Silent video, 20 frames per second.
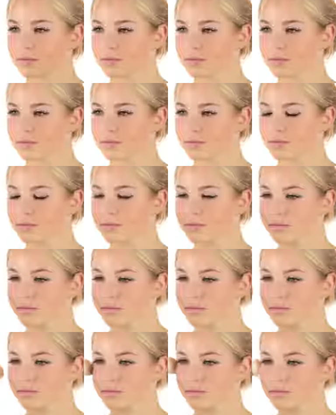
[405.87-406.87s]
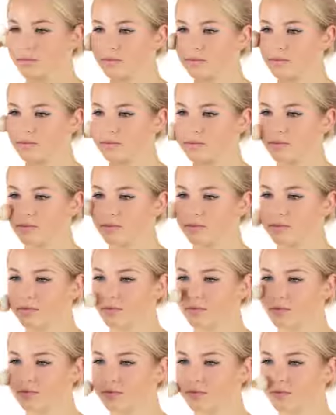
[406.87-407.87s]

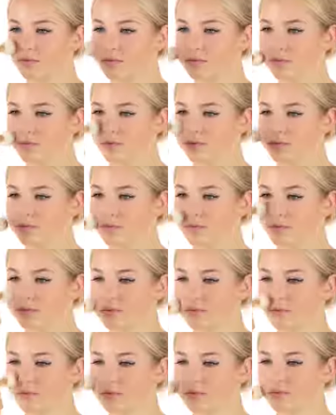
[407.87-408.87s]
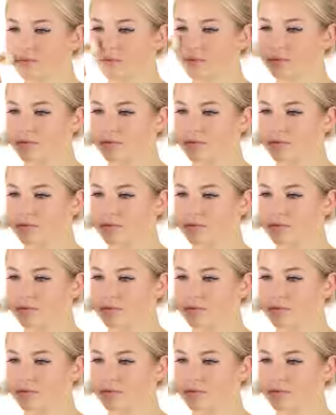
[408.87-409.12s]
Nobody speaks.